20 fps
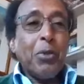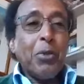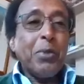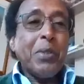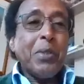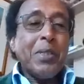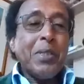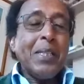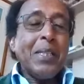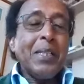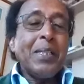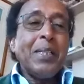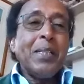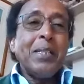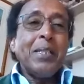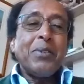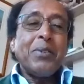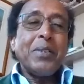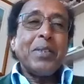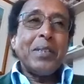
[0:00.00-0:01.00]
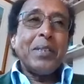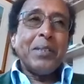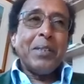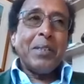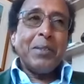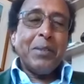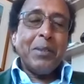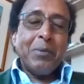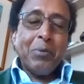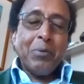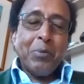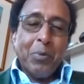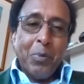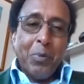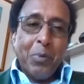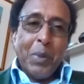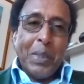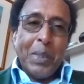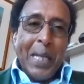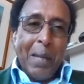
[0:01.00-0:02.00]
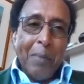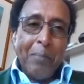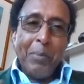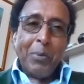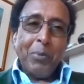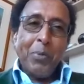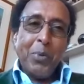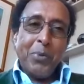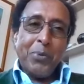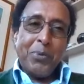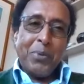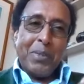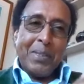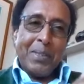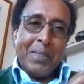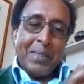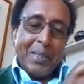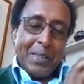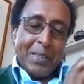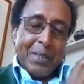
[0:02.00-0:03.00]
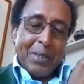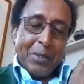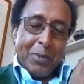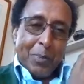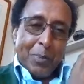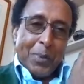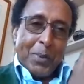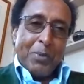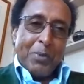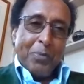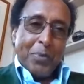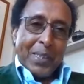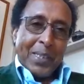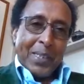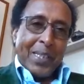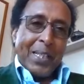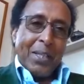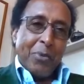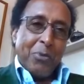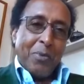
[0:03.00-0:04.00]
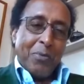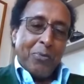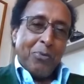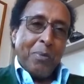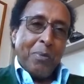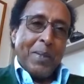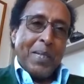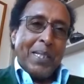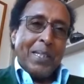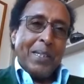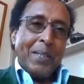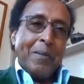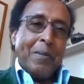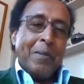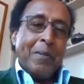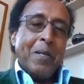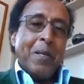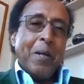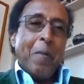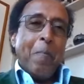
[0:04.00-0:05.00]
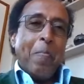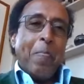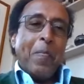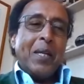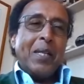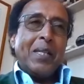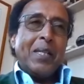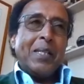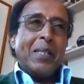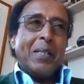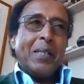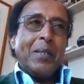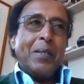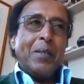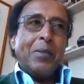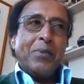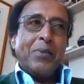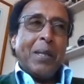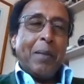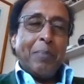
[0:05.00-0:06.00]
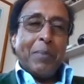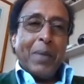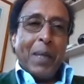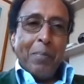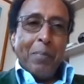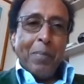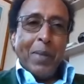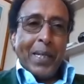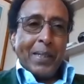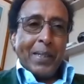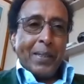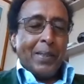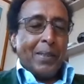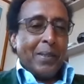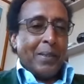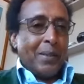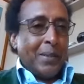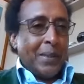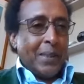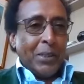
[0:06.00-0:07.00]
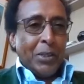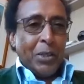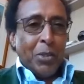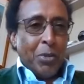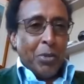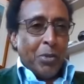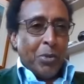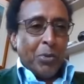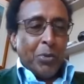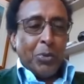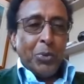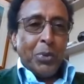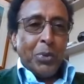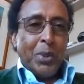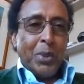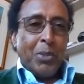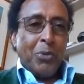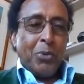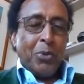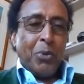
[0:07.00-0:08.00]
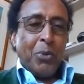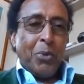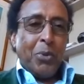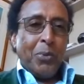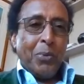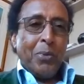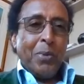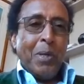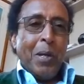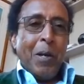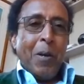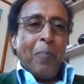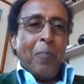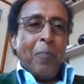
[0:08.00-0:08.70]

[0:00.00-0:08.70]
No. Yeah. See, the, the, what happened was in the specific case of Somalia, uh, sometime back, a year or two years ago,